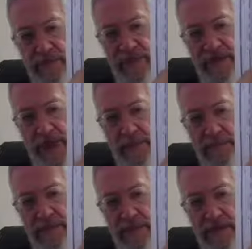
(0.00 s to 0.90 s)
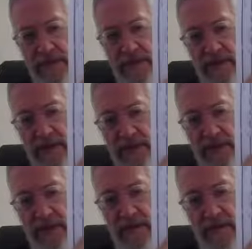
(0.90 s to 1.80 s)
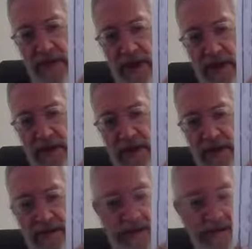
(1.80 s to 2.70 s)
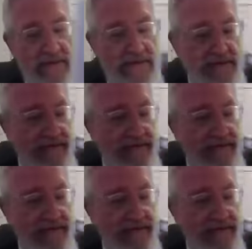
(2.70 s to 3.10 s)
steps of Shah Nicanor.